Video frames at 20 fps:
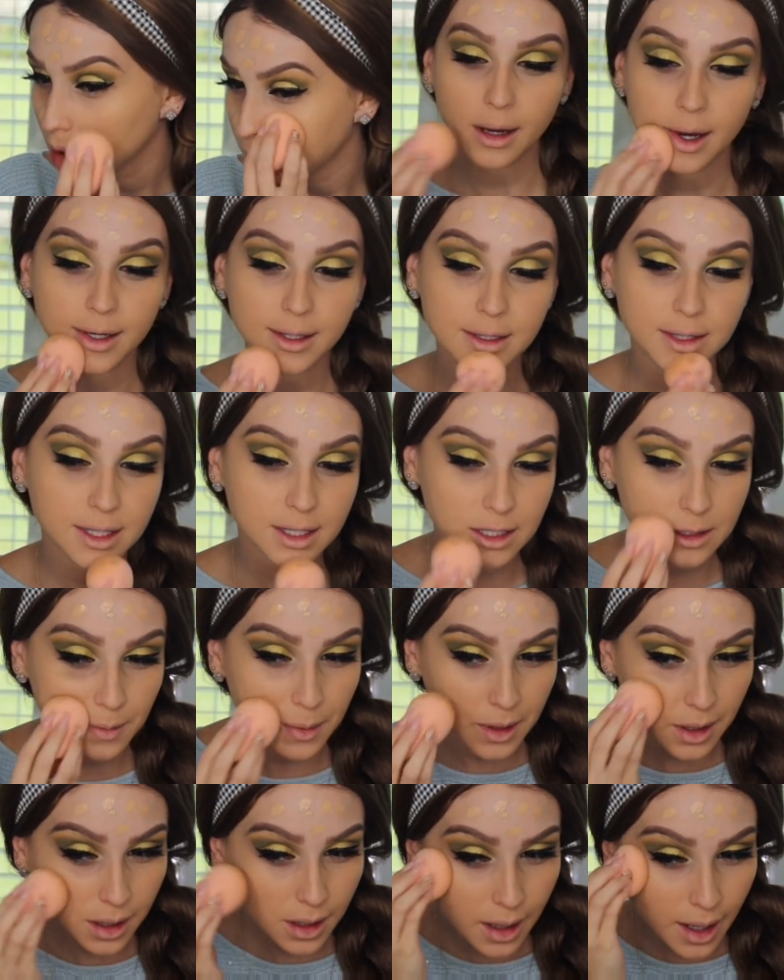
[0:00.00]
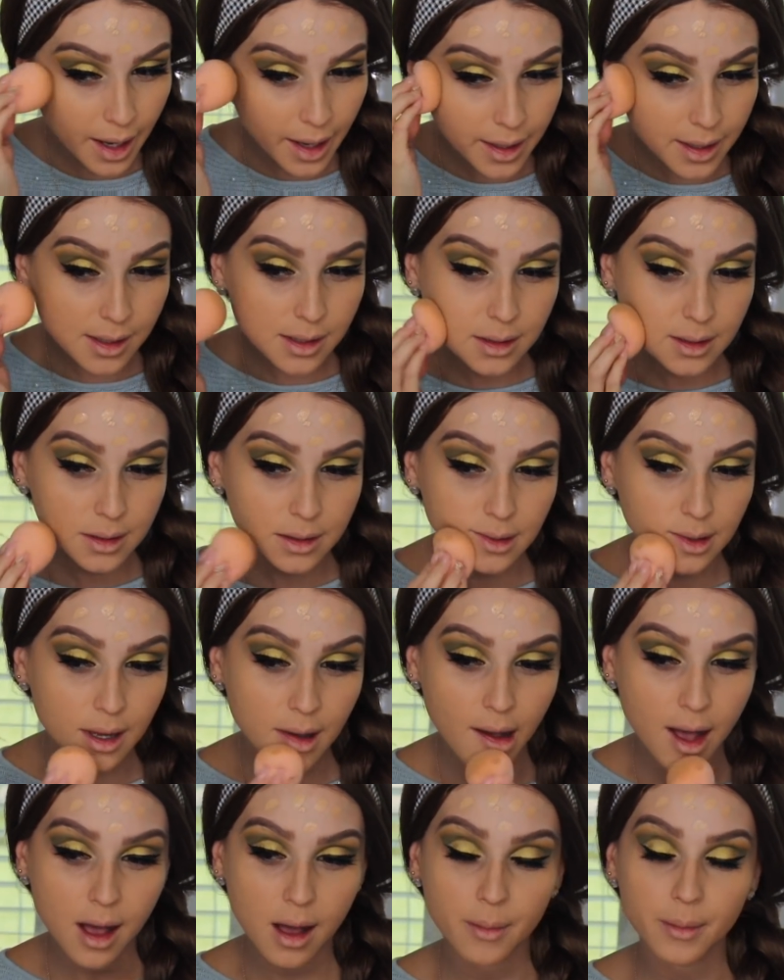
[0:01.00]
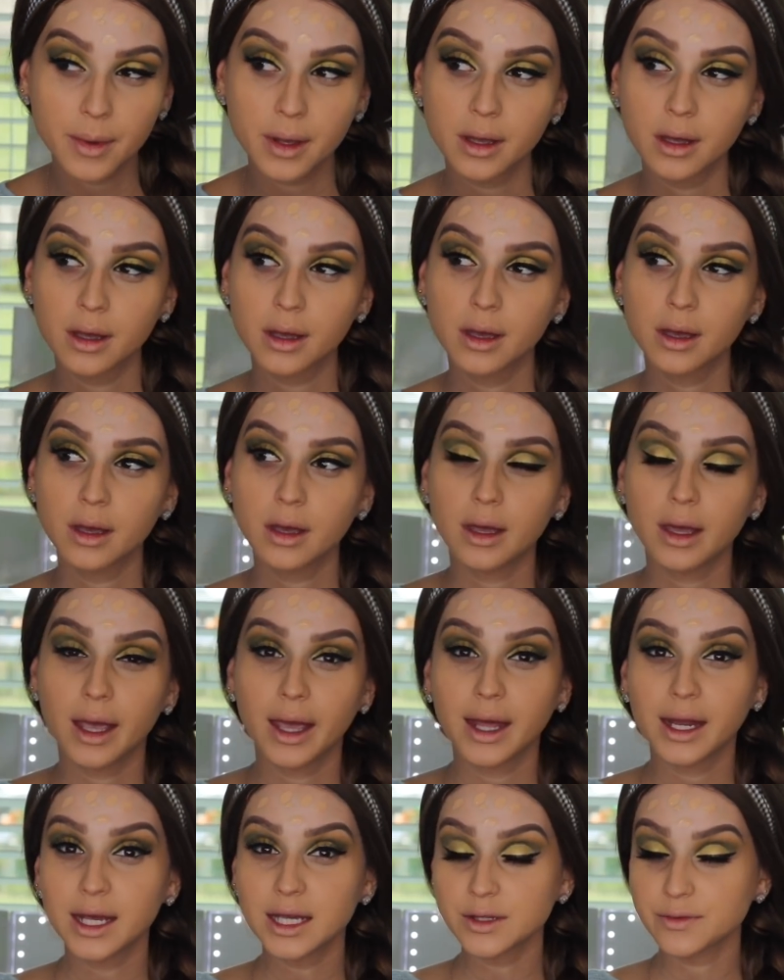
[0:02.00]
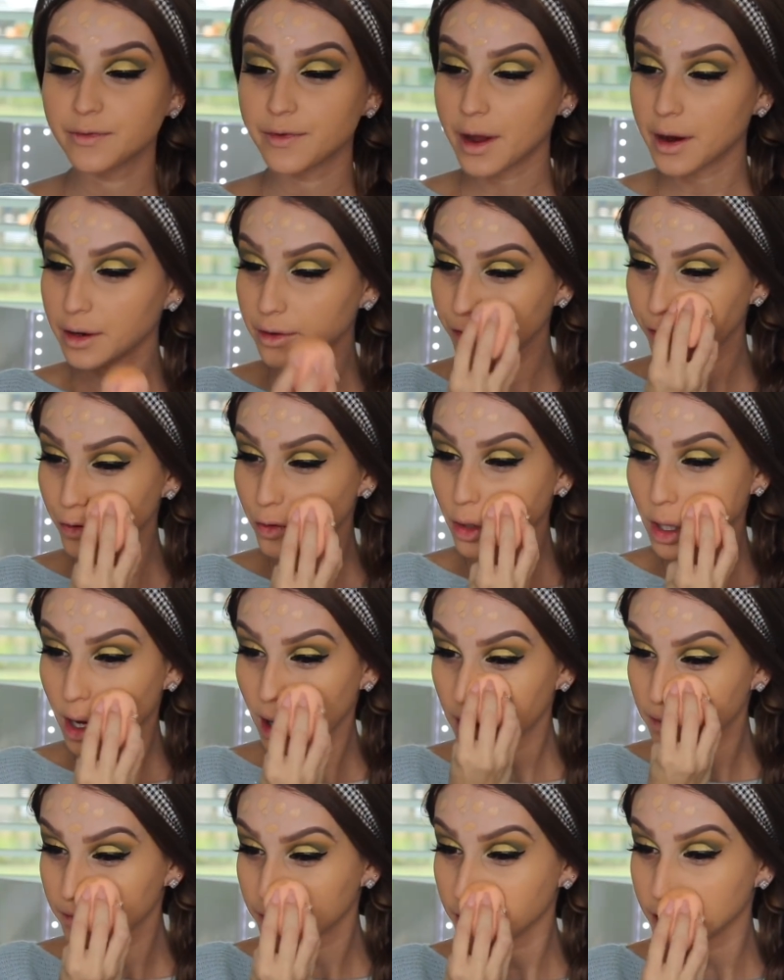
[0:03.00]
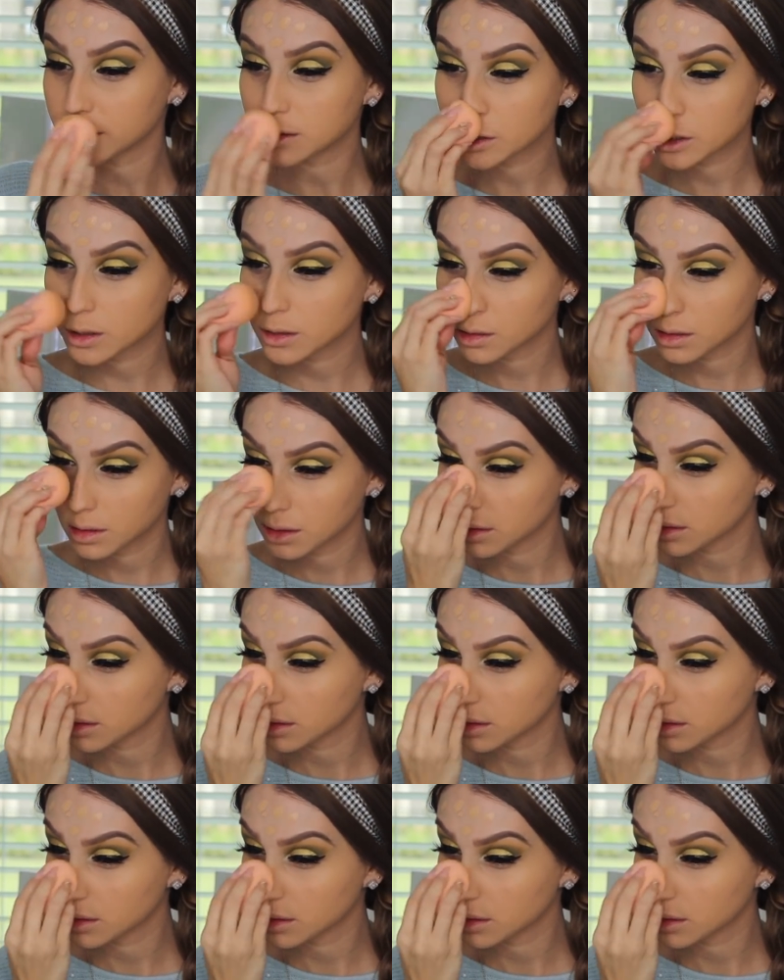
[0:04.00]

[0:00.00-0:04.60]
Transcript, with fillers: Honestly speaking, guys, it is very full coverage.